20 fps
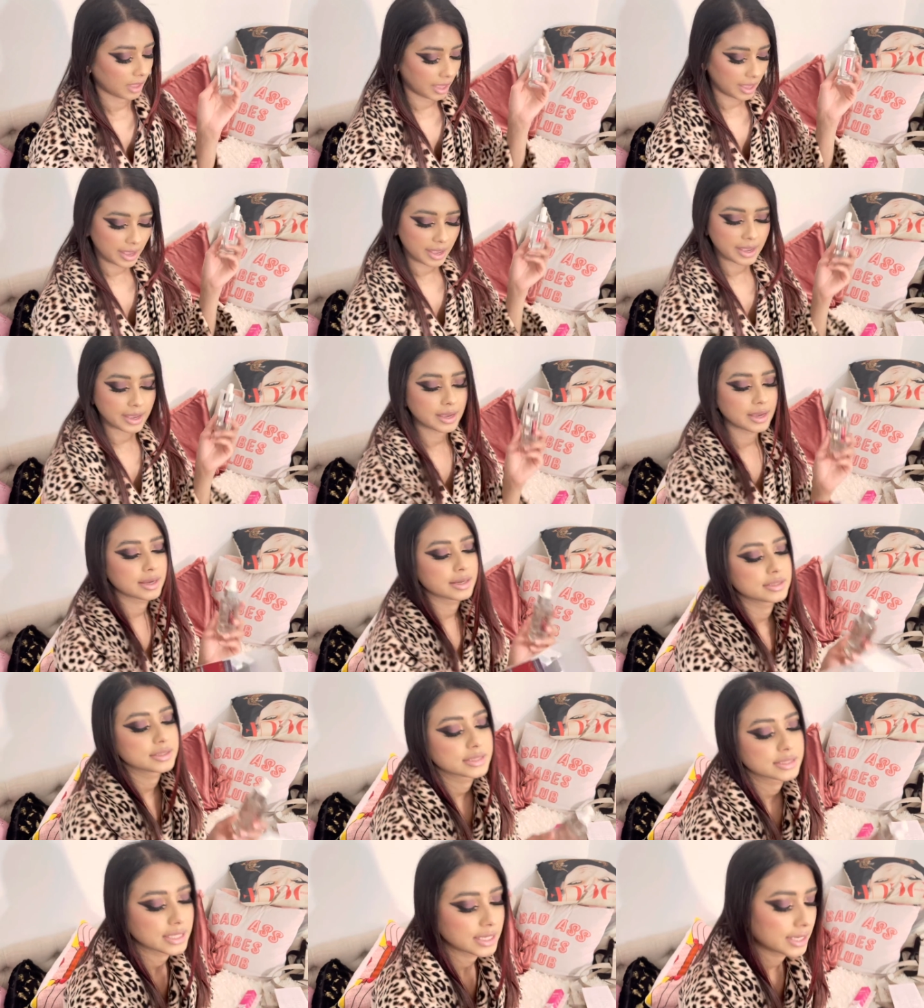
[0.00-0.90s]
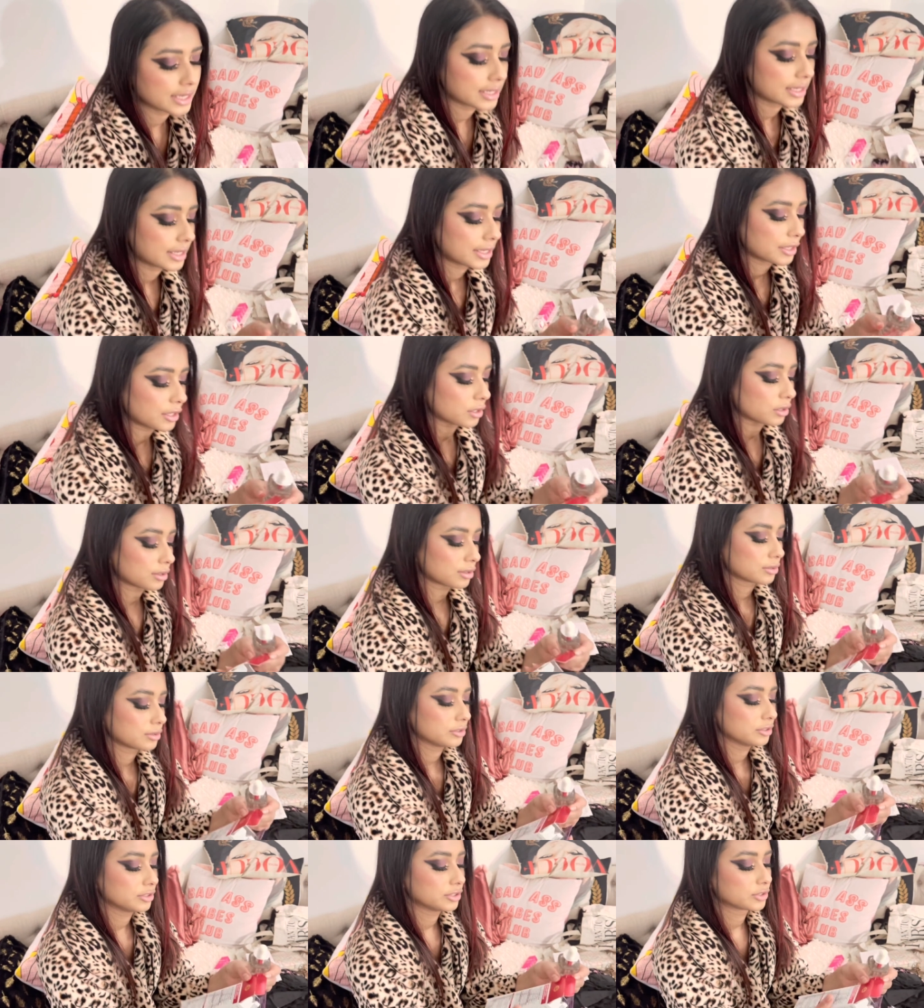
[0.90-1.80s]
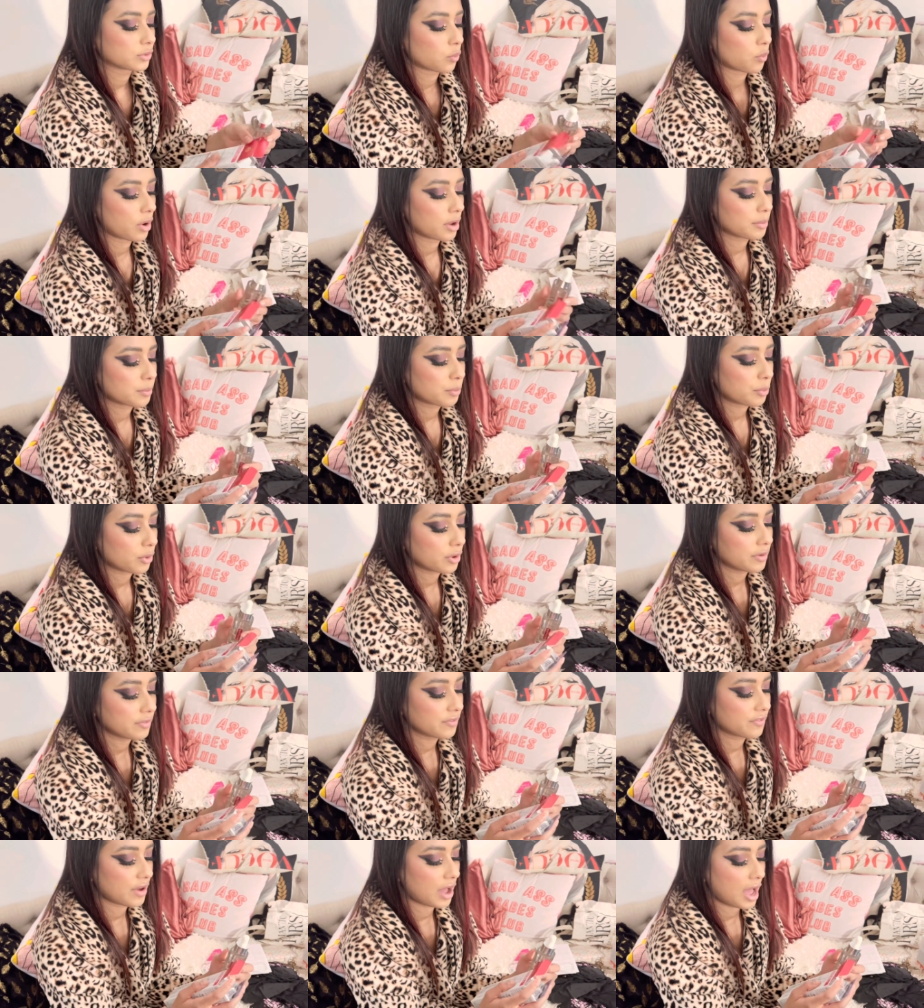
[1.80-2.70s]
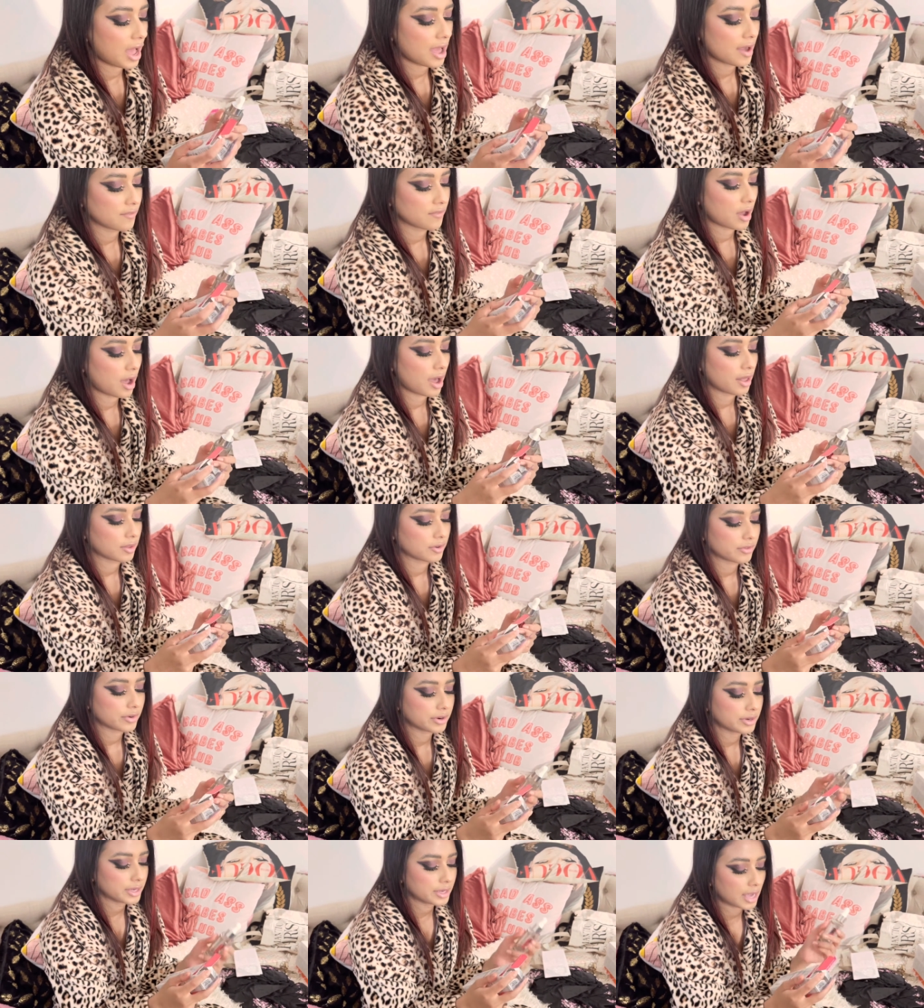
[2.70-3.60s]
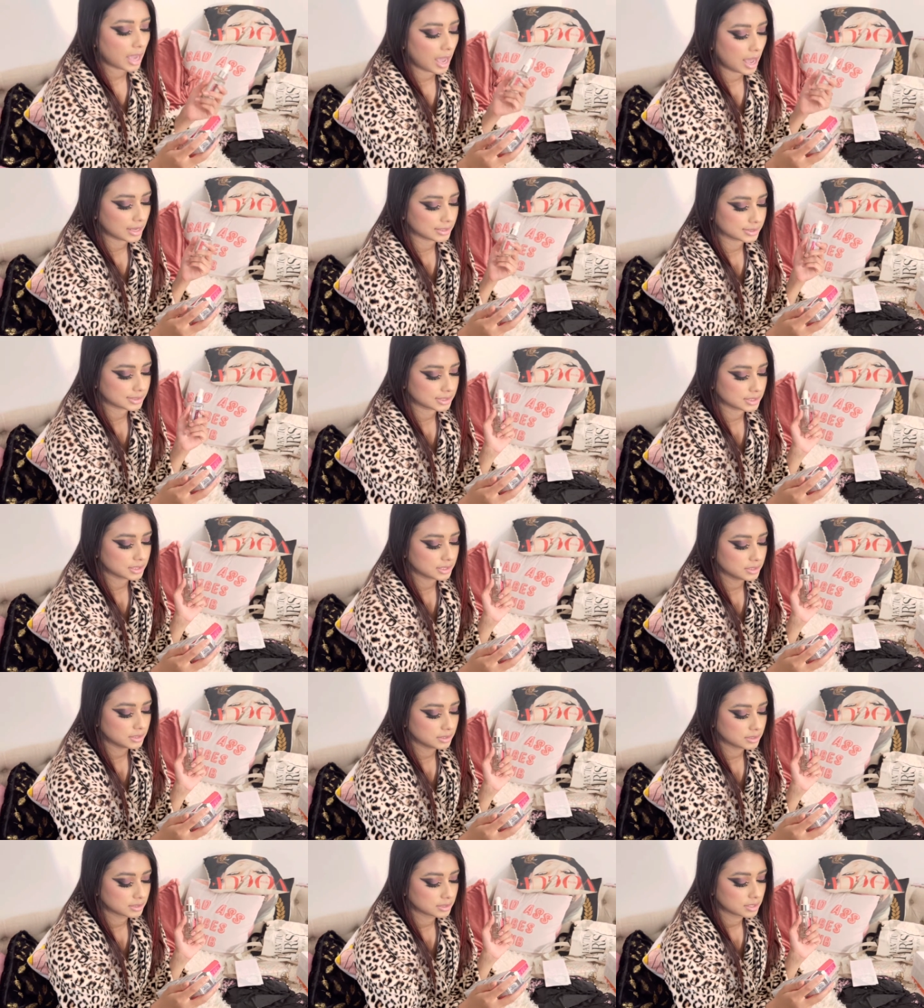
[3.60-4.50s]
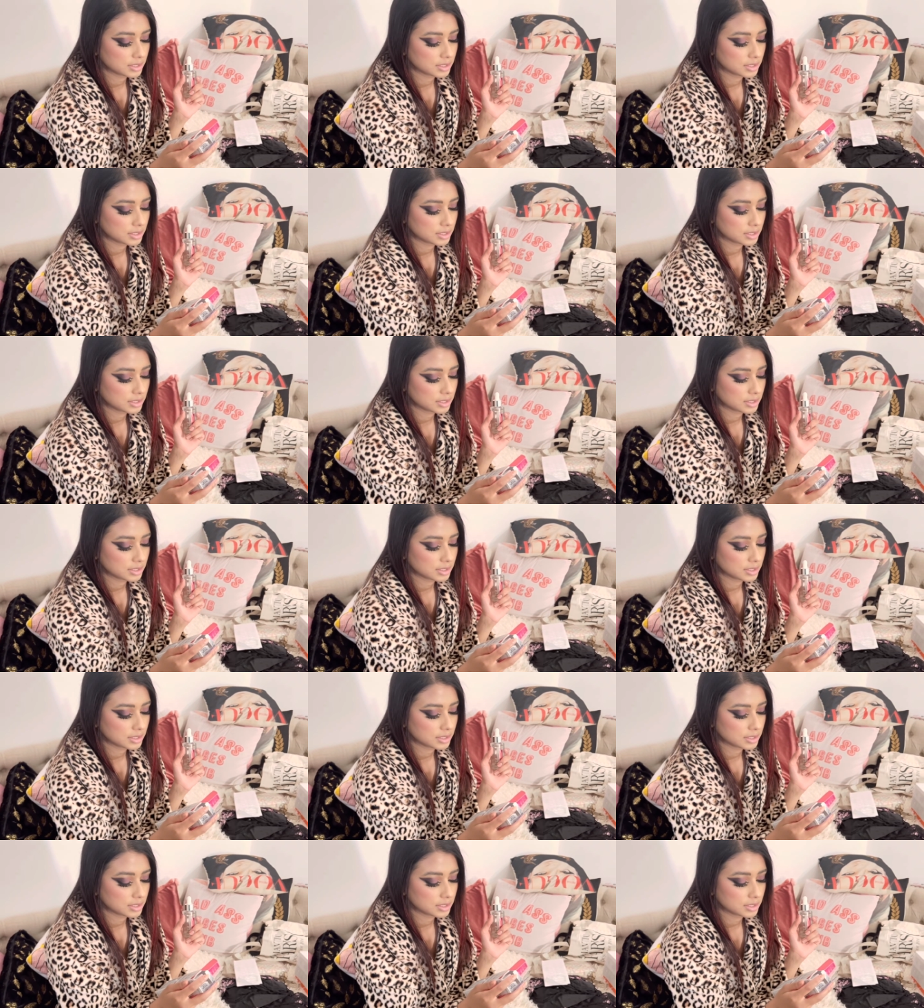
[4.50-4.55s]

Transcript: And it includes 1.5 hyaluronic acid